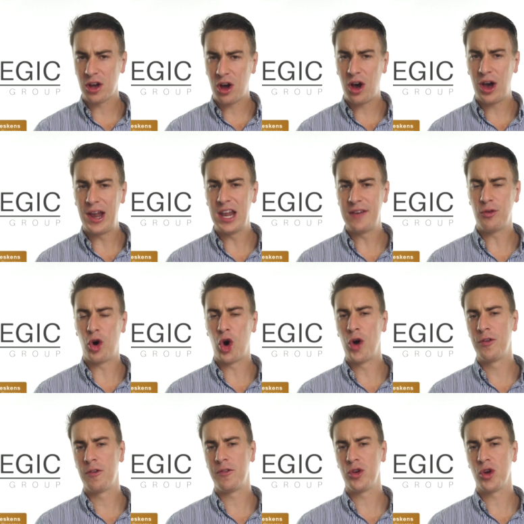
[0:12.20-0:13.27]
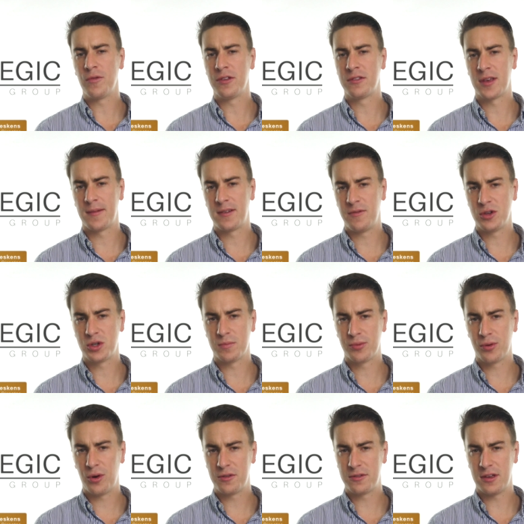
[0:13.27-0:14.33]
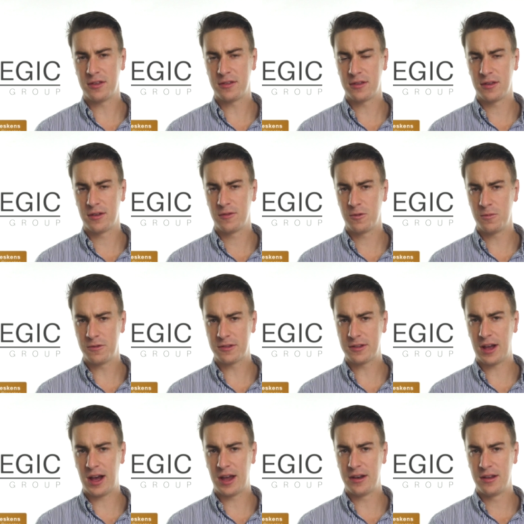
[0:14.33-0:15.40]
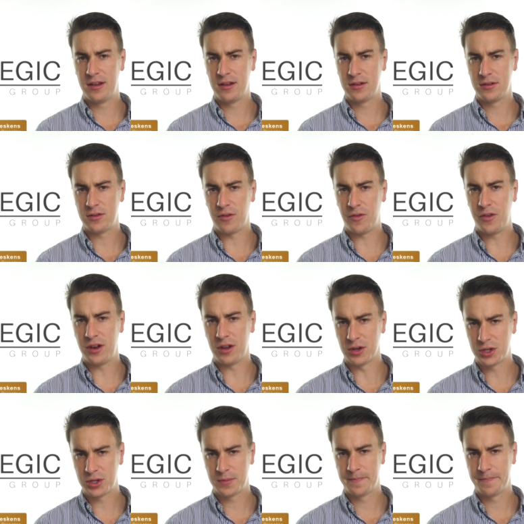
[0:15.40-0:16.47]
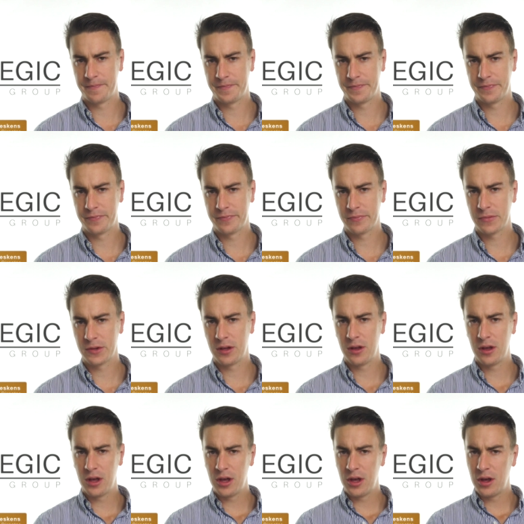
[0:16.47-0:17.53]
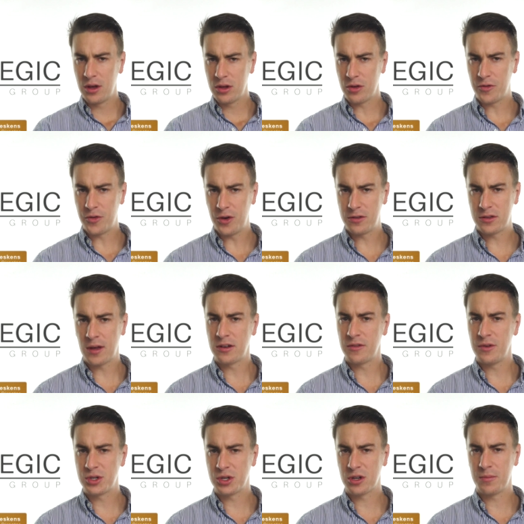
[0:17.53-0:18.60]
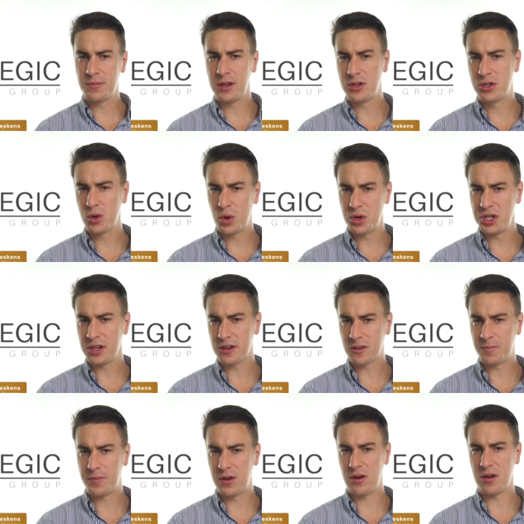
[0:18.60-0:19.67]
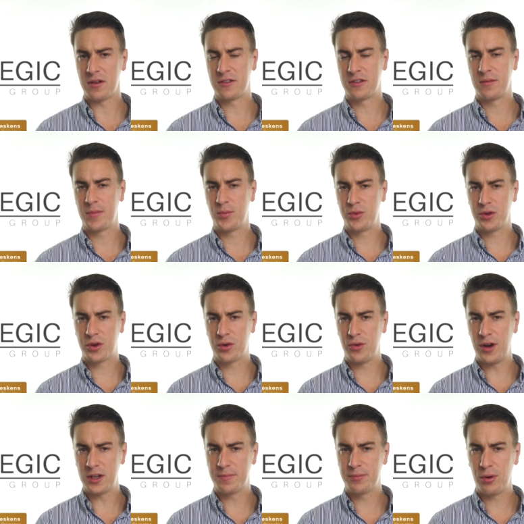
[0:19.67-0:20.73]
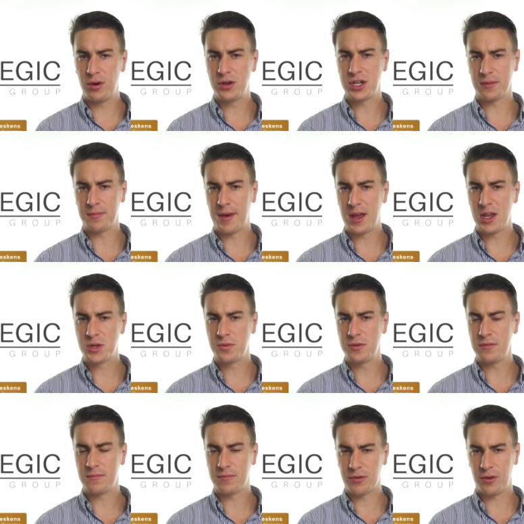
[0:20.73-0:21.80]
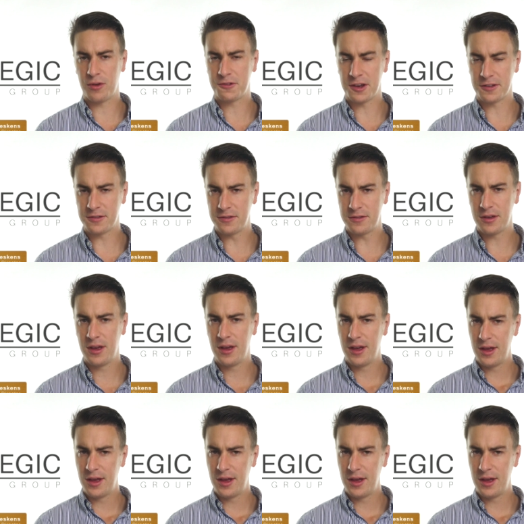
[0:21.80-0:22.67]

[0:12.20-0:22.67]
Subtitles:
a high-level overview of the subdivision process from start to finish. Your first subdivision can be a daunting experience, but with the correct project management and processes,